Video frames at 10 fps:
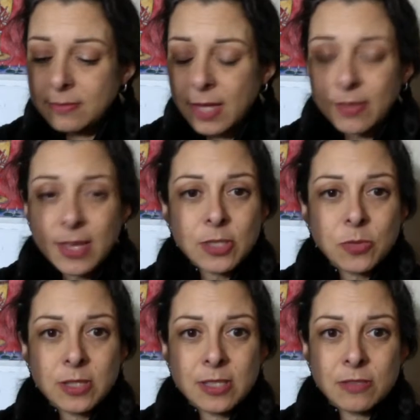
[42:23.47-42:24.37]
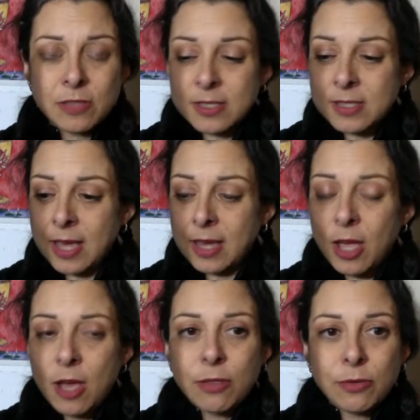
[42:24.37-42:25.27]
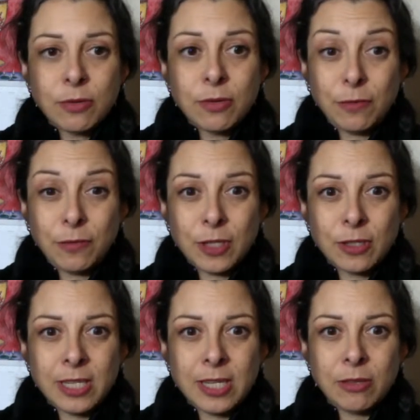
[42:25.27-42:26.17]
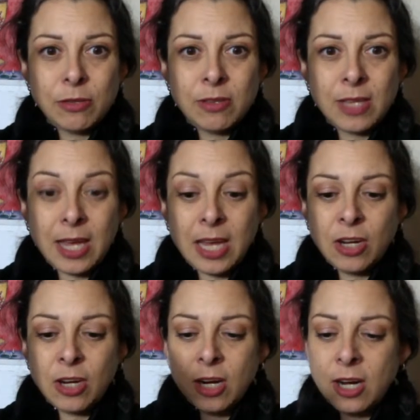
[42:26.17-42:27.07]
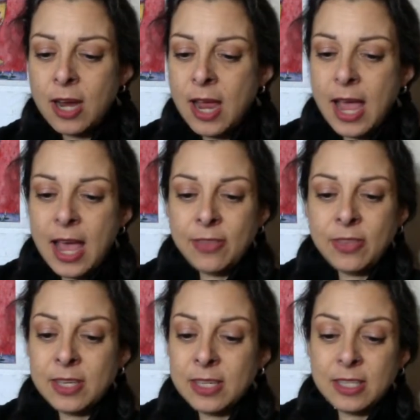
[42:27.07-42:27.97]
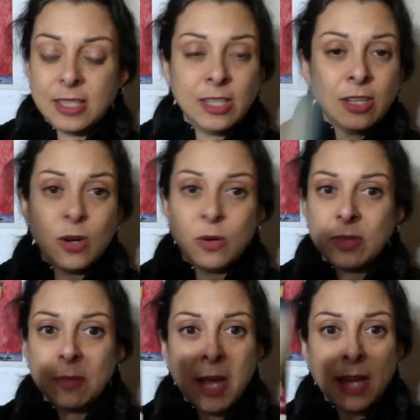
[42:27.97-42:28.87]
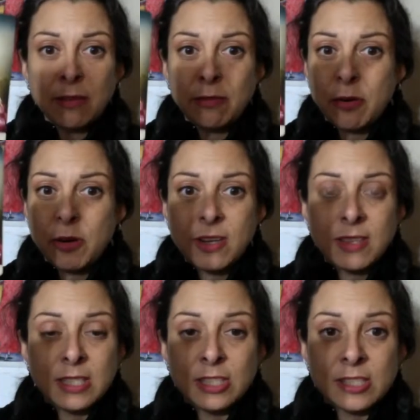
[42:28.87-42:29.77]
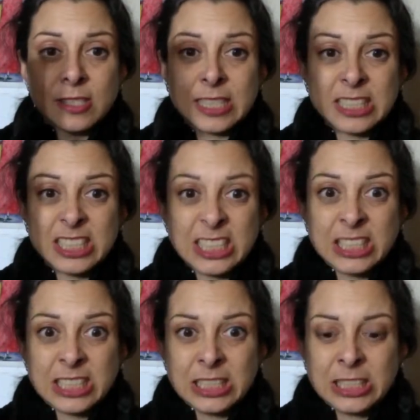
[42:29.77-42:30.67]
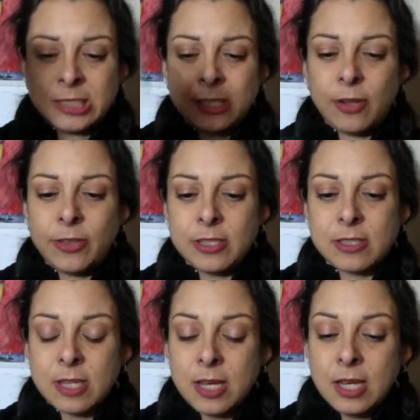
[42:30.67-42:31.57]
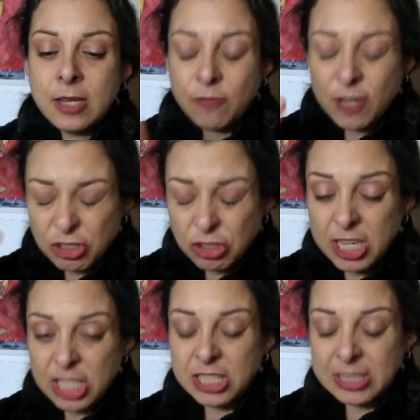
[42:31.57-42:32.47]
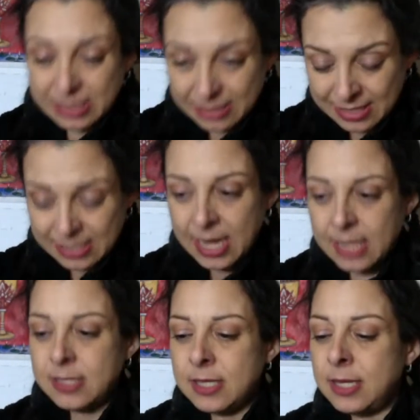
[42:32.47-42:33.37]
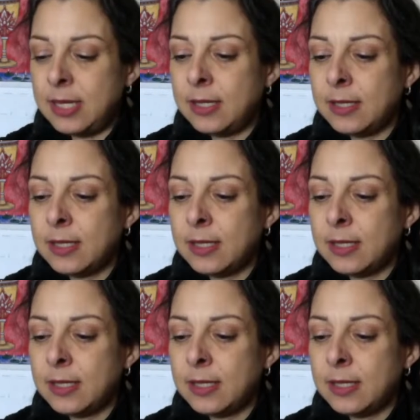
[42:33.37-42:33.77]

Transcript: That's what this feels like. Through the fury, through the anger, and the back and forth, and just like all this frustration and intensity,